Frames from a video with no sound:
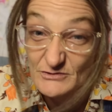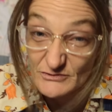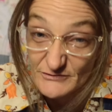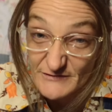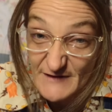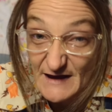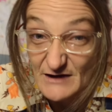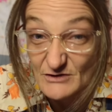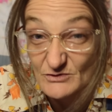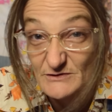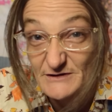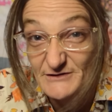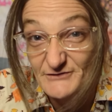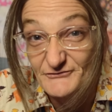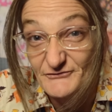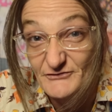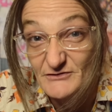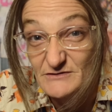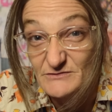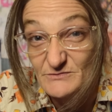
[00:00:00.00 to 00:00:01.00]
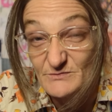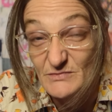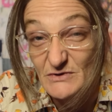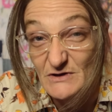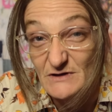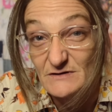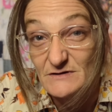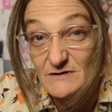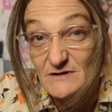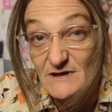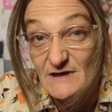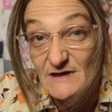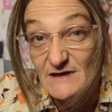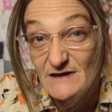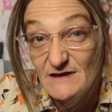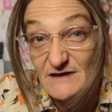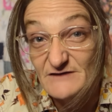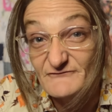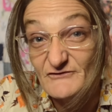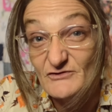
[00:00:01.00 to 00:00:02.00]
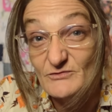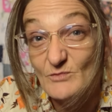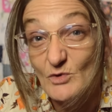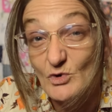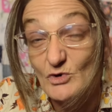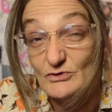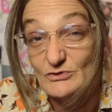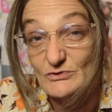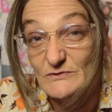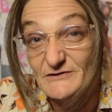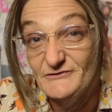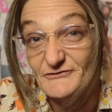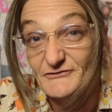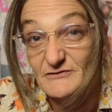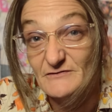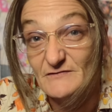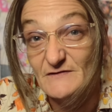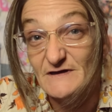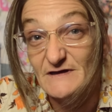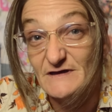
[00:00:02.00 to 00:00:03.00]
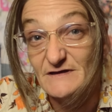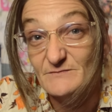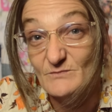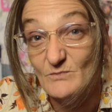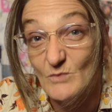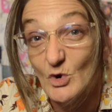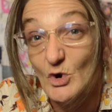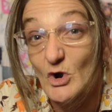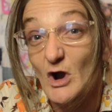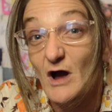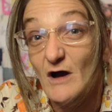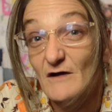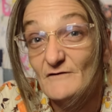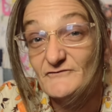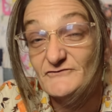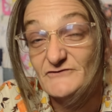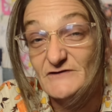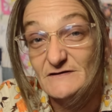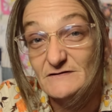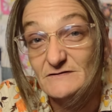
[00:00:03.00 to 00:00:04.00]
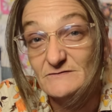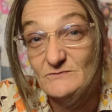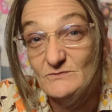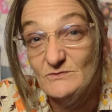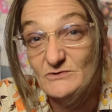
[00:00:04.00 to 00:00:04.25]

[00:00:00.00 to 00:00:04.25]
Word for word: or that reason, but even more recently, more often.